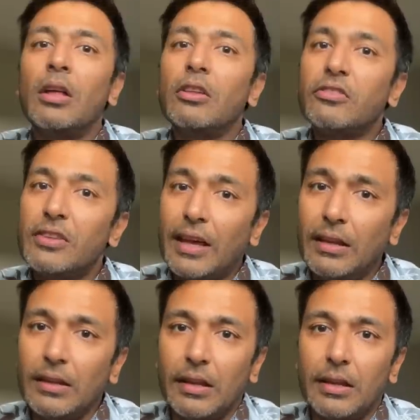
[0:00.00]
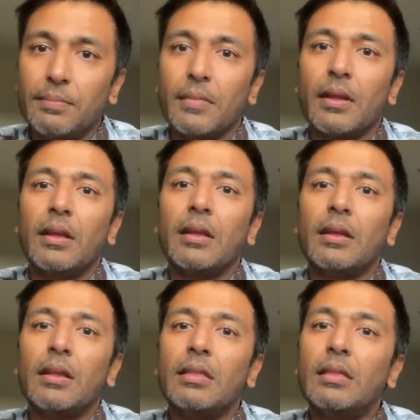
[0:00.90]
Secondly,
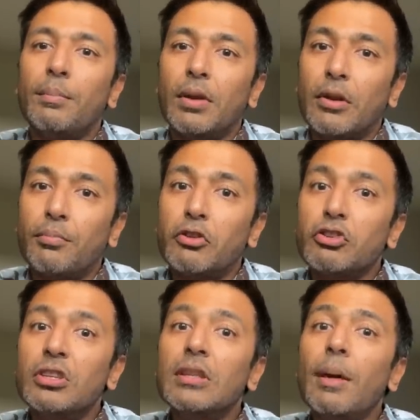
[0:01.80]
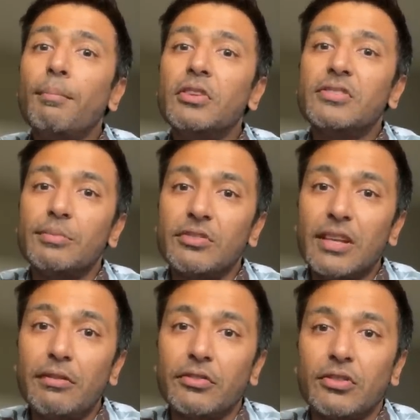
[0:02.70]
the blood pressure numbers
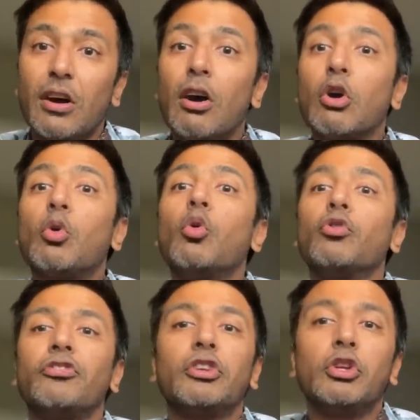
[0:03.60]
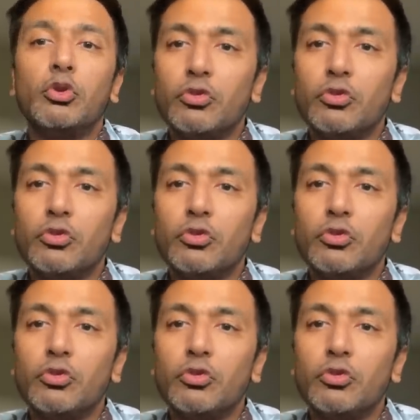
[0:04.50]
themselves are causing you